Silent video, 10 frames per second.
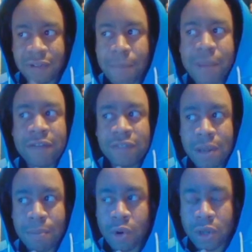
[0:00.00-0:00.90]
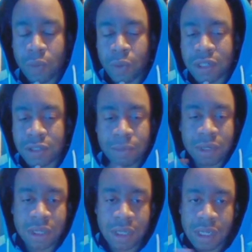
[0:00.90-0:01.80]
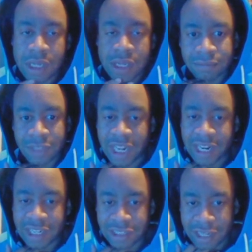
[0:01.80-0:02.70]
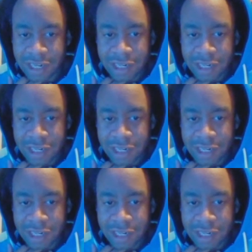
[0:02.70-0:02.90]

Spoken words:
I may have done more than once, but like I said,